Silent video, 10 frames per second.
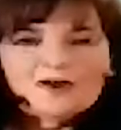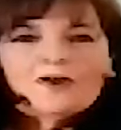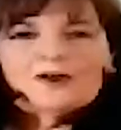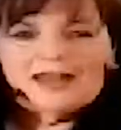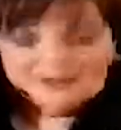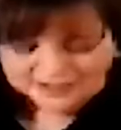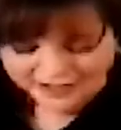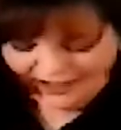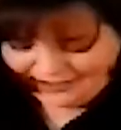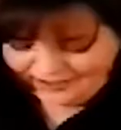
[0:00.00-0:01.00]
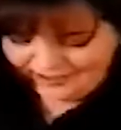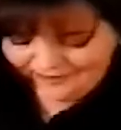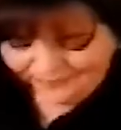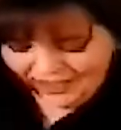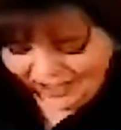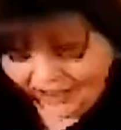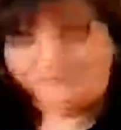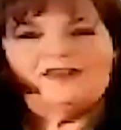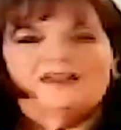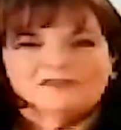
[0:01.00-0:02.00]
and hard outsides, and
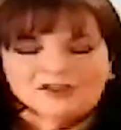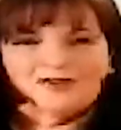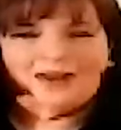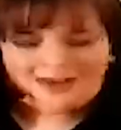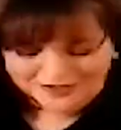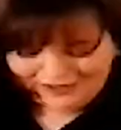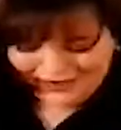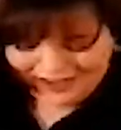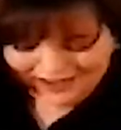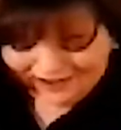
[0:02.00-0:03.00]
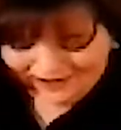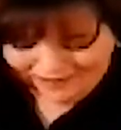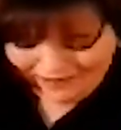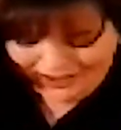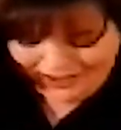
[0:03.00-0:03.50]
I've never known how to do that. But